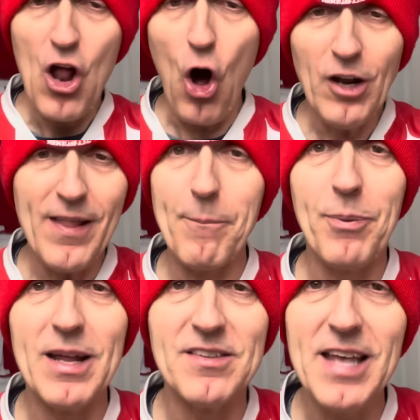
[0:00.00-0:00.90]
All of them
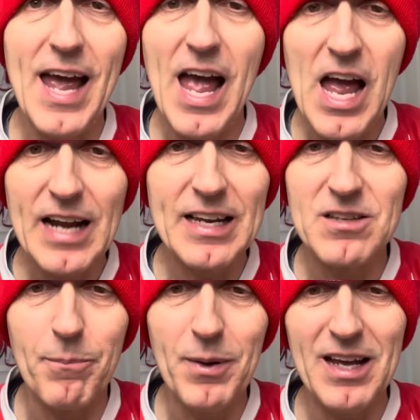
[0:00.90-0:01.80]
players there,
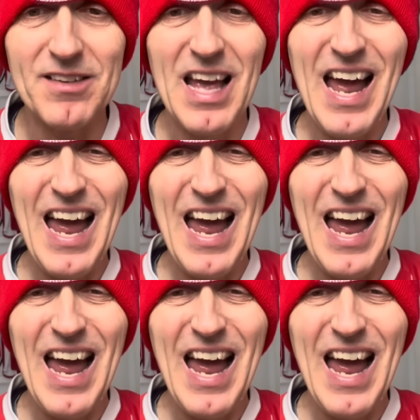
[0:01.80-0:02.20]
decent players.